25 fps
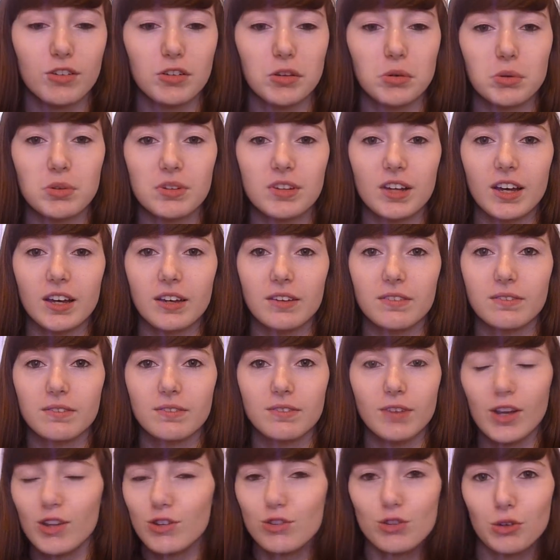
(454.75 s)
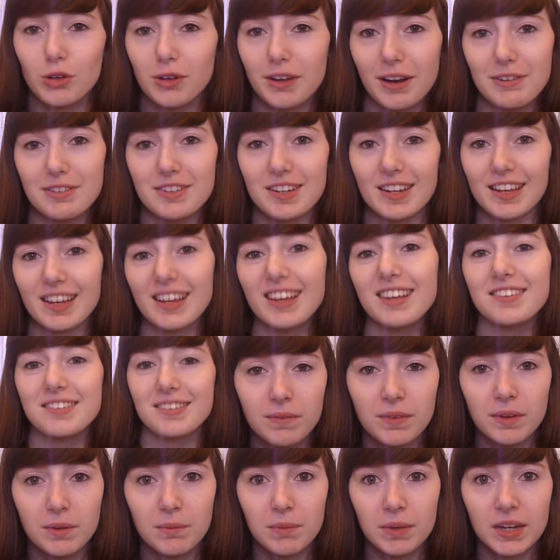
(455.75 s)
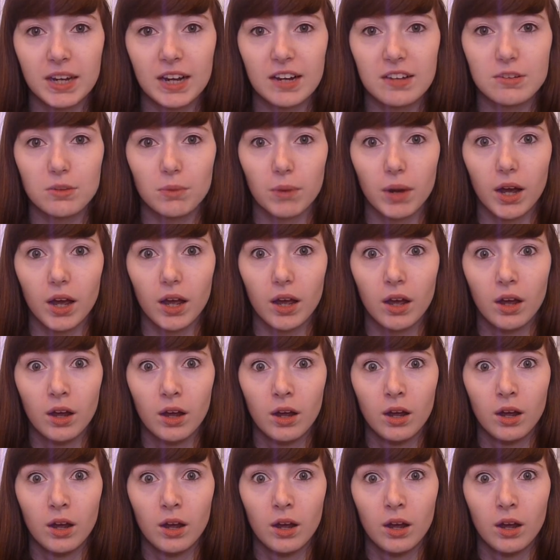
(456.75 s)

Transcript: So he was like, I'll sort you out tickets. And me and Cassie were like,